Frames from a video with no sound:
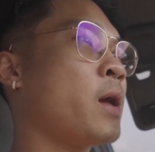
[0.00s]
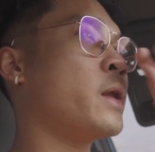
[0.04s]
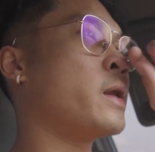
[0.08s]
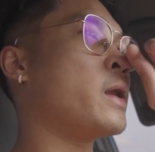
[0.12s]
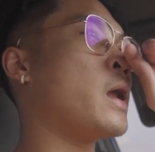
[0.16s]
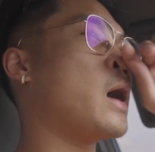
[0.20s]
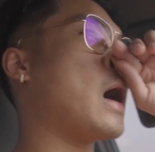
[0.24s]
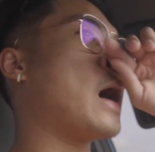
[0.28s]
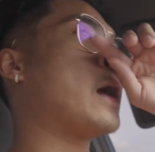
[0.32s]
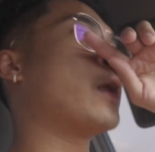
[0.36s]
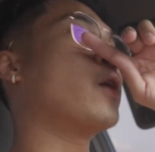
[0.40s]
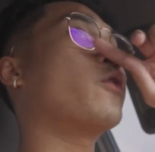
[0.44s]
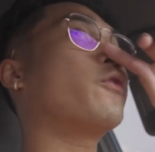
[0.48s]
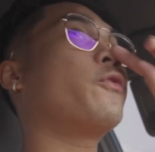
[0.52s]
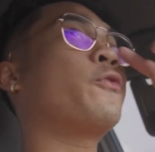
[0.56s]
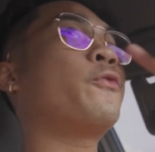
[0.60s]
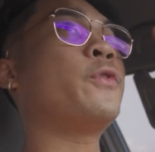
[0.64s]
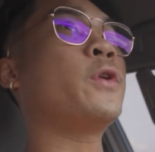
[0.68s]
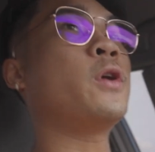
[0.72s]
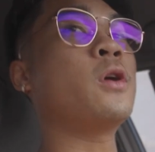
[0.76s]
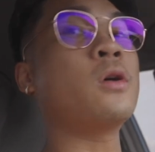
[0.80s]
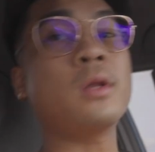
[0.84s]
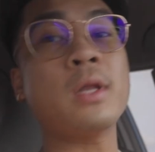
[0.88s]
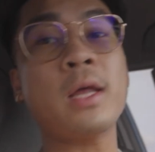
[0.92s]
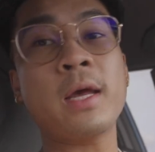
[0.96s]
Now I don't
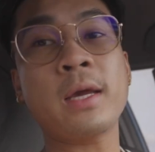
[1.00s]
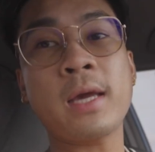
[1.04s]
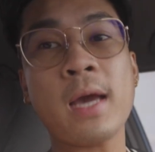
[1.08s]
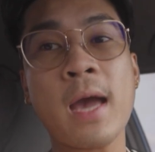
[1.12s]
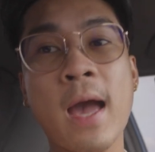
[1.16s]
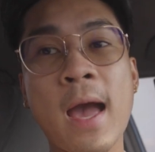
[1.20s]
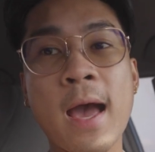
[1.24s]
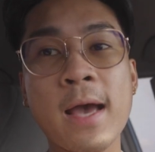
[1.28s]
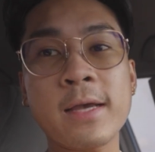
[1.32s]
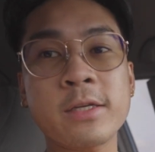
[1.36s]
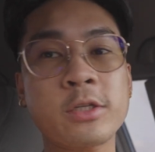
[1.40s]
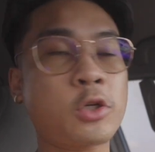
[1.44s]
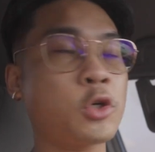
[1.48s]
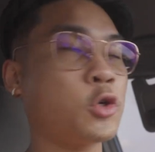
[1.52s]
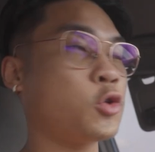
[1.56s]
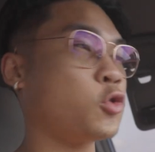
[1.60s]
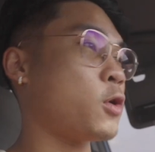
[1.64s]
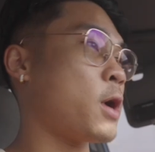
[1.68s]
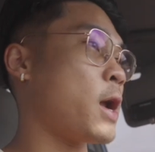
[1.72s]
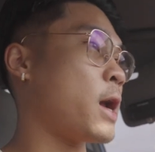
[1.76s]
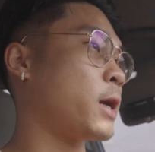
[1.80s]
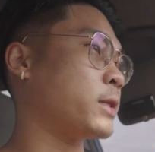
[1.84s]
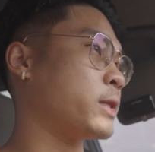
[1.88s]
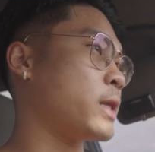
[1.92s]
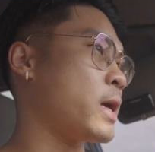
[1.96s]
feel like as
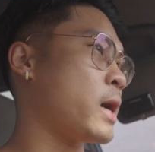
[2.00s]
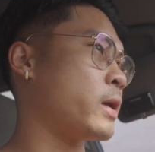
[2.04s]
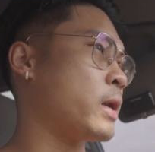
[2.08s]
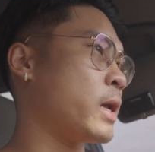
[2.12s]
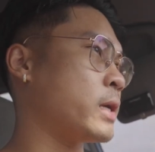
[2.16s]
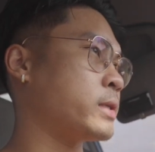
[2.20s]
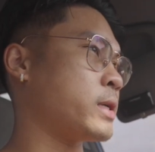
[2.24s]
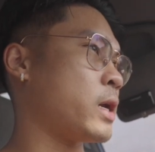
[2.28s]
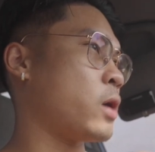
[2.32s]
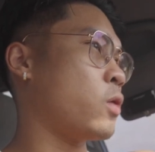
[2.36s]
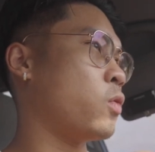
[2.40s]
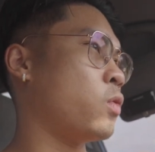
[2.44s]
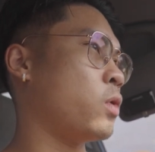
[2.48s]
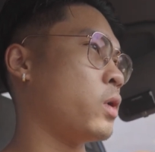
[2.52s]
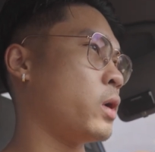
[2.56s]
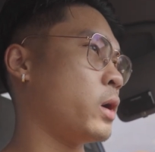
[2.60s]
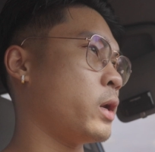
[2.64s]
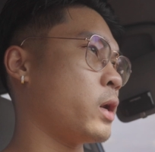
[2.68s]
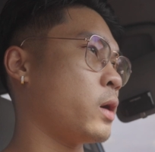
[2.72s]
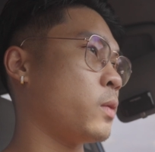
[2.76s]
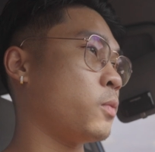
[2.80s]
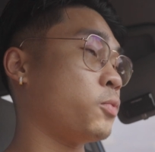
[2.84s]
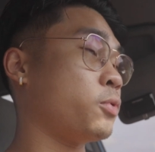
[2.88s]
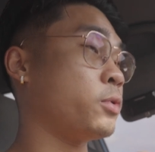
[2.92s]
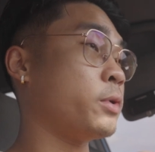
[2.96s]
cracked out as I would
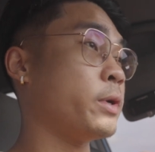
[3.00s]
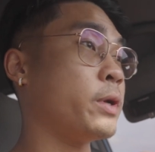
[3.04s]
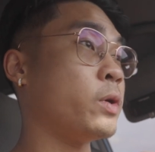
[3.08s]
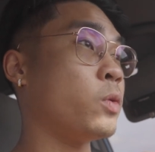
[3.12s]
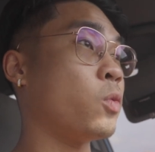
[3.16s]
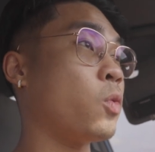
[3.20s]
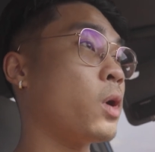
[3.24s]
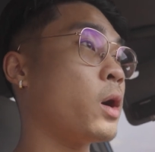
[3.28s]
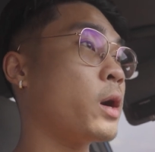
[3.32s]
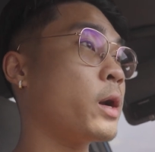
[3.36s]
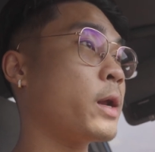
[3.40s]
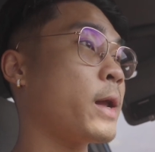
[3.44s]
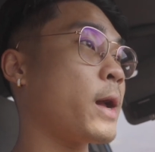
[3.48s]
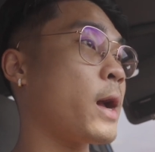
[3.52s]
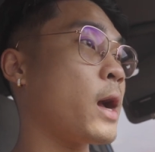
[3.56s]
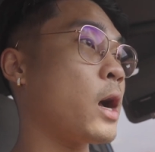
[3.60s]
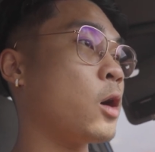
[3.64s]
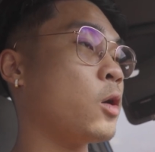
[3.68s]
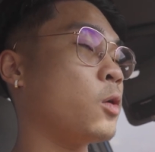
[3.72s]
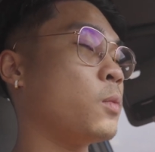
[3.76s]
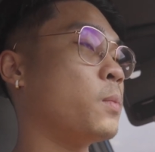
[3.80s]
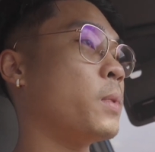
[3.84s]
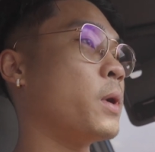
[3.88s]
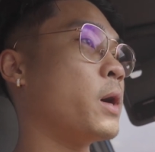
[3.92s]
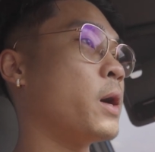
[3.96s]
on
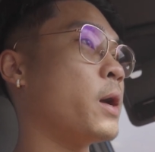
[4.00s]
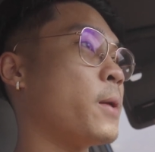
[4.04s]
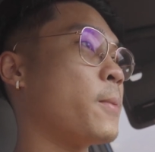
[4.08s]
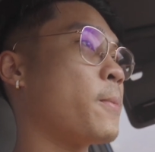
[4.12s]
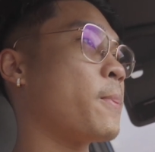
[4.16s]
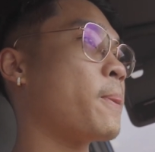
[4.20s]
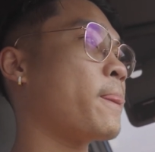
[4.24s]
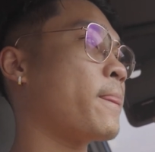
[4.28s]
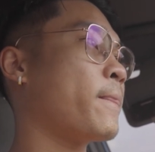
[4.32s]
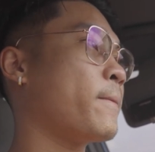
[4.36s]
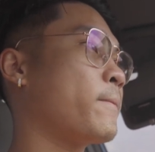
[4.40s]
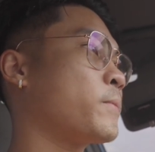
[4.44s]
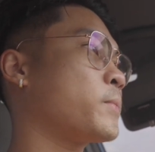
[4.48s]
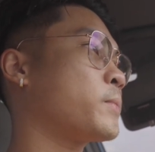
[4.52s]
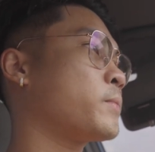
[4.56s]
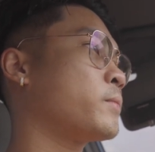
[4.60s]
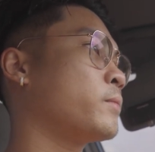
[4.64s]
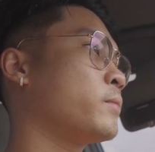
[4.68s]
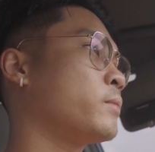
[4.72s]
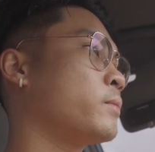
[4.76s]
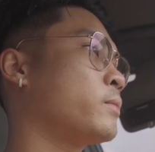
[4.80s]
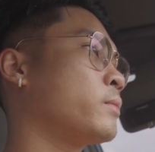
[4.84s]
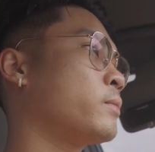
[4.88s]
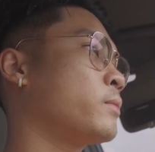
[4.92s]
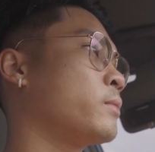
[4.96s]
pre-workout, but
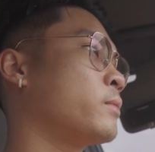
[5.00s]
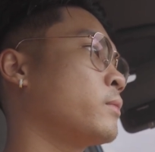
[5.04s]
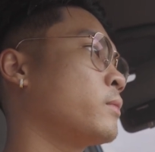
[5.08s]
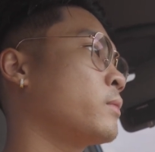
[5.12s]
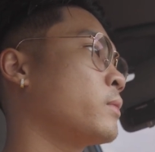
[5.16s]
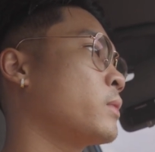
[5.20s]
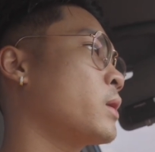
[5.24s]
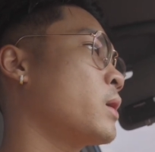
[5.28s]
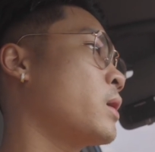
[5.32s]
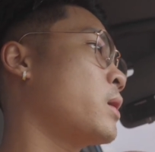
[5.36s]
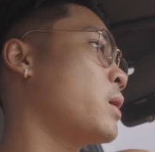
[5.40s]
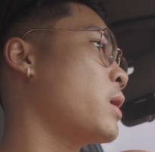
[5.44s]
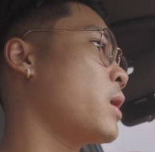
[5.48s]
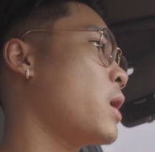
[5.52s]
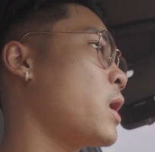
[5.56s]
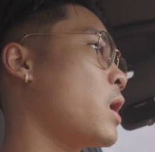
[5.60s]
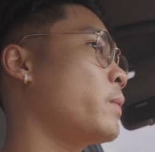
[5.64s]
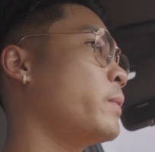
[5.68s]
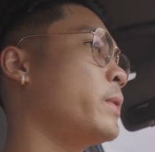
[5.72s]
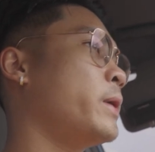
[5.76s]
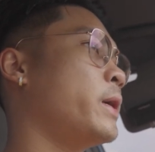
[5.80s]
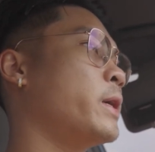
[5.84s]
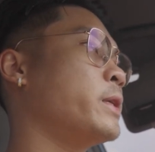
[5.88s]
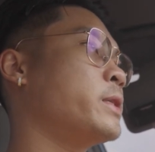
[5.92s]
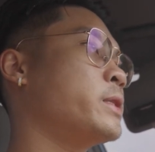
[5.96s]
I
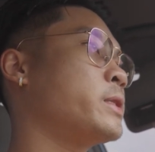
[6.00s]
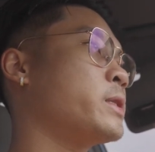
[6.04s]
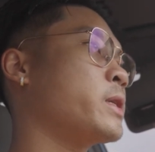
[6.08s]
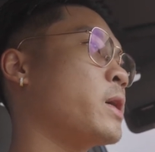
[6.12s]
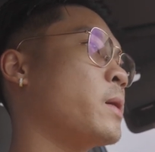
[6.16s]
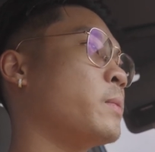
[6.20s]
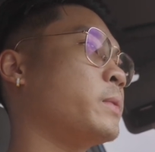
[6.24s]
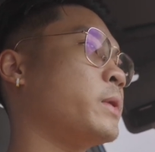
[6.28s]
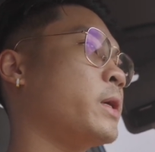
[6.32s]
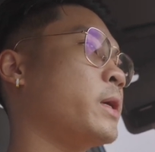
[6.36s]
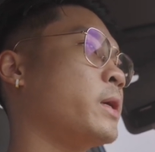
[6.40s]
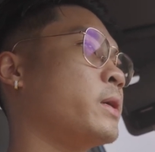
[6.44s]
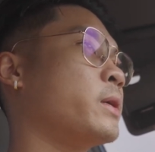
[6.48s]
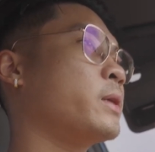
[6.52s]
mean it's something.